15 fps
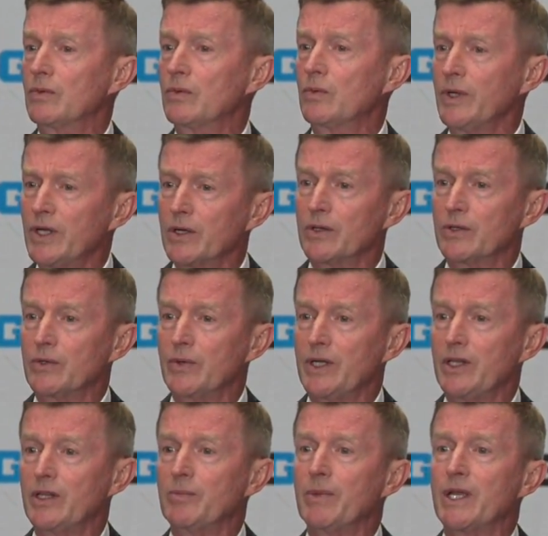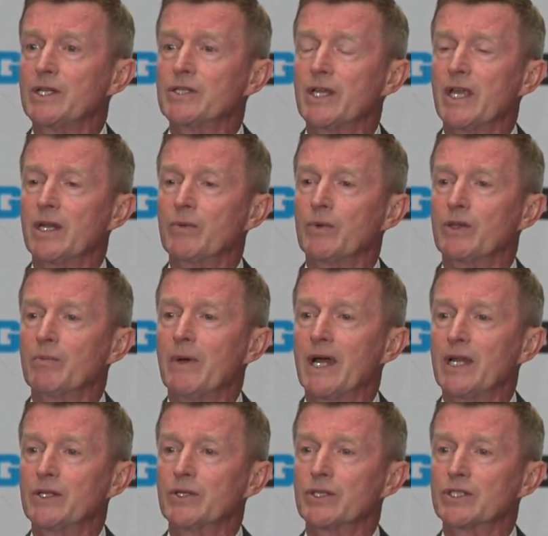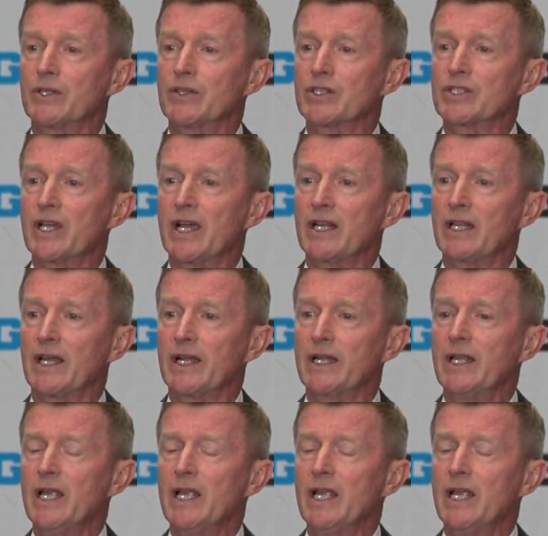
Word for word: we are doing in the Big Ten with monitors on the sideline.